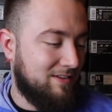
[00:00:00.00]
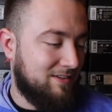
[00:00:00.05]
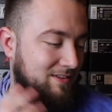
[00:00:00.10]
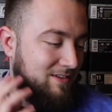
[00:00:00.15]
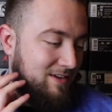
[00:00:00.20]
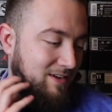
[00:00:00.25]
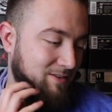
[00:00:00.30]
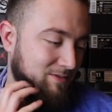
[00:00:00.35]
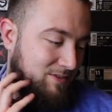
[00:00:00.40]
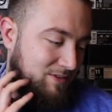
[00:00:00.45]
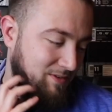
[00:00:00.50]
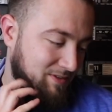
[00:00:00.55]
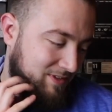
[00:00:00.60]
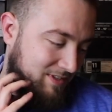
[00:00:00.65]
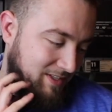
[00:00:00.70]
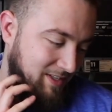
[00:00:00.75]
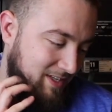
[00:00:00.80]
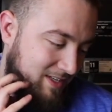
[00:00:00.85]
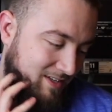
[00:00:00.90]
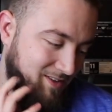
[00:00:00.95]
Like, I don't
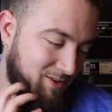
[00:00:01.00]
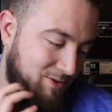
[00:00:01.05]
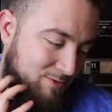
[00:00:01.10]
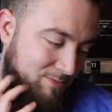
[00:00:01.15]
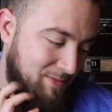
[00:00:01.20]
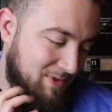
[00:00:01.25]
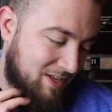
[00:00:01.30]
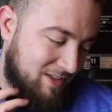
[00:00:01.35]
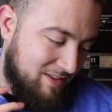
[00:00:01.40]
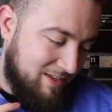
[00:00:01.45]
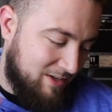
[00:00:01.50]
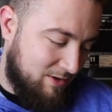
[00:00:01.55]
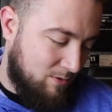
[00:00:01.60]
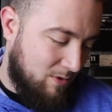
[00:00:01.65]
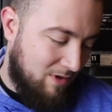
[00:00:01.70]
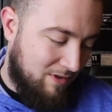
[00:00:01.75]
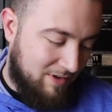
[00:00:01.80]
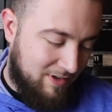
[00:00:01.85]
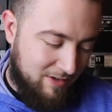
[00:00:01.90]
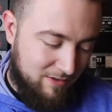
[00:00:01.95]
really get too many like
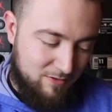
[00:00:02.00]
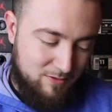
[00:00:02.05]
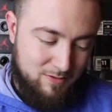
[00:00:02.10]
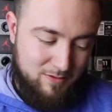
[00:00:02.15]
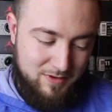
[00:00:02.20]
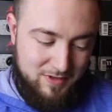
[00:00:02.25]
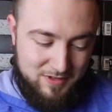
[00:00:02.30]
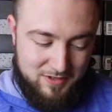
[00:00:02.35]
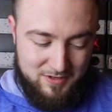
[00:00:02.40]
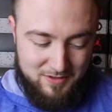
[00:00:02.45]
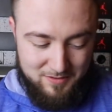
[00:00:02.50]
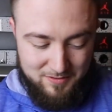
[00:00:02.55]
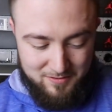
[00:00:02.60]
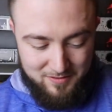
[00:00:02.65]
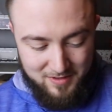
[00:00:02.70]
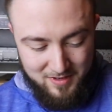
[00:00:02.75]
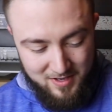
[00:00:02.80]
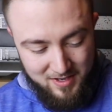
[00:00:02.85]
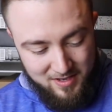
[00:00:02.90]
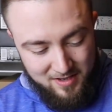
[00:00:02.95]
quality control
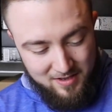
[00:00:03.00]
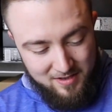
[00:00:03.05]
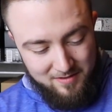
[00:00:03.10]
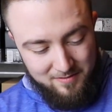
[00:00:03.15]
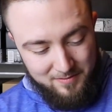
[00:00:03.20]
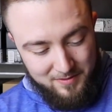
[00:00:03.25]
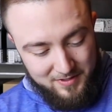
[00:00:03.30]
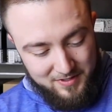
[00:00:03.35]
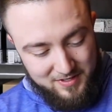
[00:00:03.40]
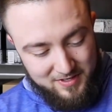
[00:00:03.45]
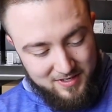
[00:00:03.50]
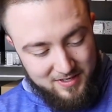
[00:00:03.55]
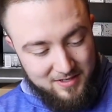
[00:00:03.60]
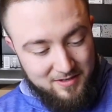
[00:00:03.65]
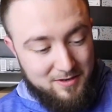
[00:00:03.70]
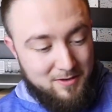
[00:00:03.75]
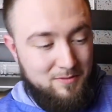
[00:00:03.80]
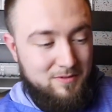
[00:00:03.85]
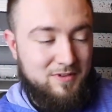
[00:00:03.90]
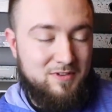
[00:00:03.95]
issues, which,
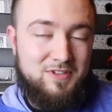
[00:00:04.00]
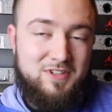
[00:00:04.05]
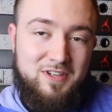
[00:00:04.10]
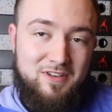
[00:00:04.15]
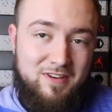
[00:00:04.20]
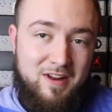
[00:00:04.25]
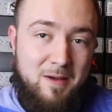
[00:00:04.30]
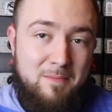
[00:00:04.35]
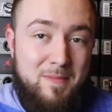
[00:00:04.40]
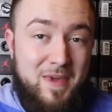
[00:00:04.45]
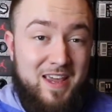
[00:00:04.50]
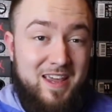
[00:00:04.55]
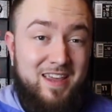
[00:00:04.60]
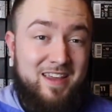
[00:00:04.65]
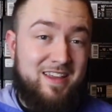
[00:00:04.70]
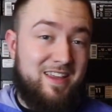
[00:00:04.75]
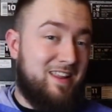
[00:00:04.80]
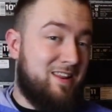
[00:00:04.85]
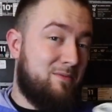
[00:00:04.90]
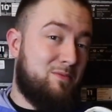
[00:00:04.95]
you know, they're still not
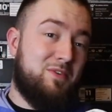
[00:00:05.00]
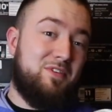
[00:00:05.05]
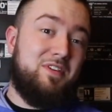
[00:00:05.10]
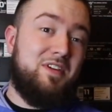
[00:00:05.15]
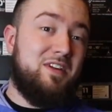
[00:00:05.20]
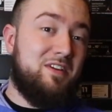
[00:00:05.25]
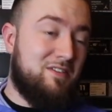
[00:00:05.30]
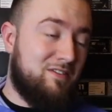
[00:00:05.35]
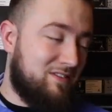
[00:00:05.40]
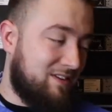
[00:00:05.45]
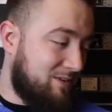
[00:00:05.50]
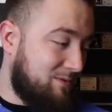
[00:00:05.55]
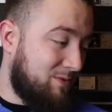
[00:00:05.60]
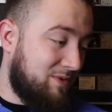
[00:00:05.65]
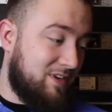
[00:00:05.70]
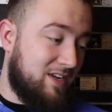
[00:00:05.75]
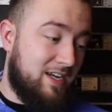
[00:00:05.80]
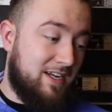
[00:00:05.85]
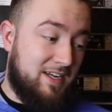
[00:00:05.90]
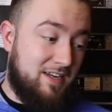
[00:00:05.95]
making anywhere near as like
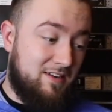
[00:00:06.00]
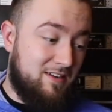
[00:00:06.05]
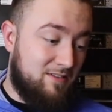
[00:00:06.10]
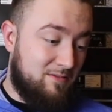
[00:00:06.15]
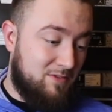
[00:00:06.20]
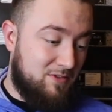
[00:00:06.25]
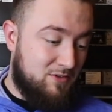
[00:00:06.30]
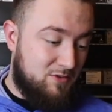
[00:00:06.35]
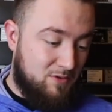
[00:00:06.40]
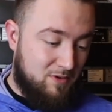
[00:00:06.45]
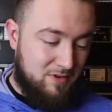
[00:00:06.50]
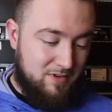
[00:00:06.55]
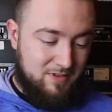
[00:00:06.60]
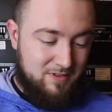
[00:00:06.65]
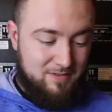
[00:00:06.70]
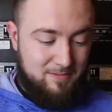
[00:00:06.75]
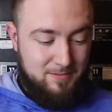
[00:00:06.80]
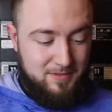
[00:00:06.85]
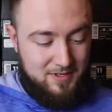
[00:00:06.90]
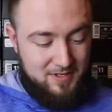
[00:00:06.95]
what Nike does with
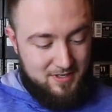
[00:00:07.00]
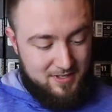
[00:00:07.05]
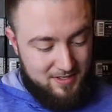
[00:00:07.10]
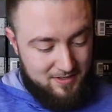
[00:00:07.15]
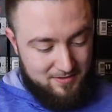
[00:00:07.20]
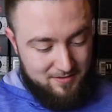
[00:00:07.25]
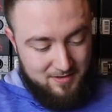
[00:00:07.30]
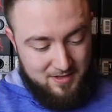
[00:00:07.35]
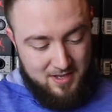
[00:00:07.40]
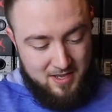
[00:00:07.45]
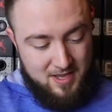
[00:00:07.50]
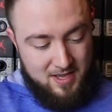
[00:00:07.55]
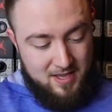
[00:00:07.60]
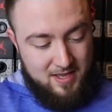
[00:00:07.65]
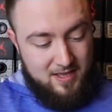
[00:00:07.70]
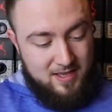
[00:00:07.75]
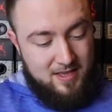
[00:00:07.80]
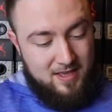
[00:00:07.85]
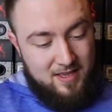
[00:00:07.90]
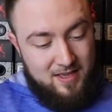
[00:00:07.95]
Jordans, but still,
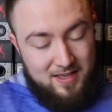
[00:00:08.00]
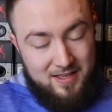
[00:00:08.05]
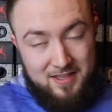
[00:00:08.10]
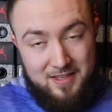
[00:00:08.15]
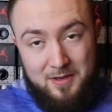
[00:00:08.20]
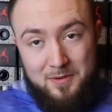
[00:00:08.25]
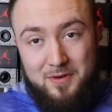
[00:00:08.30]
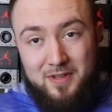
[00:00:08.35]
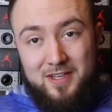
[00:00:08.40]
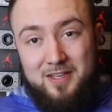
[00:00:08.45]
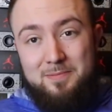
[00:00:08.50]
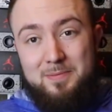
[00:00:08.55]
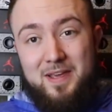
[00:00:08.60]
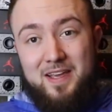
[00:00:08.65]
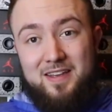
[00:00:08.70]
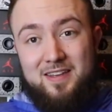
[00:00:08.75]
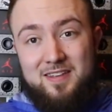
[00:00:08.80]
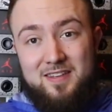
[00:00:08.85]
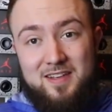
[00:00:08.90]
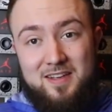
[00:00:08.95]
you would
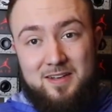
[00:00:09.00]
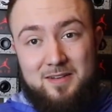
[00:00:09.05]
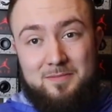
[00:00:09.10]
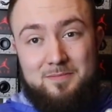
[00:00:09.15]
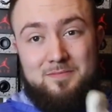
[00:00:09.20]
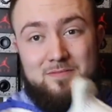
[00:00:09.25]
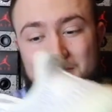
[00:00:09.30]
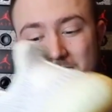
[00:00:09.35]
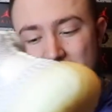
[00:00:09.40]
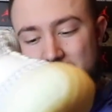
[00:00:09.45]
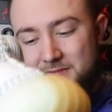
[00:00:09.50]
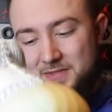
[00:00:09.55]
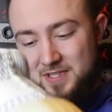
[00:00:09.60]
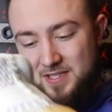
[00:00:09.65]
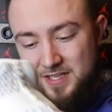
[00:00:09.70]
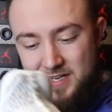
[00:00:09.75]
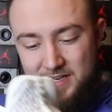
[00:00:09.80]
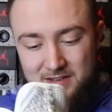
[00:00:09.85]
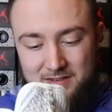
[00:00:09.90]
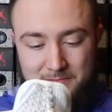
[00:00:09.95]
expect some,
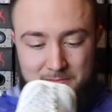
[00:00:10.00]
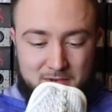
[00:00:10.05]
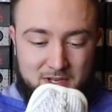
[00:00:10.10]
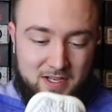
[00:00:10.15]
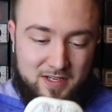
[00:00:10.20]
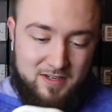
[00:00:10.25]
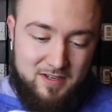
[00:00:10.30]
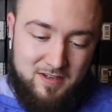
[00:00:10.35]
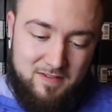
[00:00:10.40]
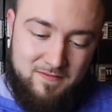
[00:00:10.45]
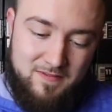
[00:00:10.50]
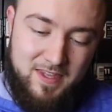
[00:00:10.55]
but not as much.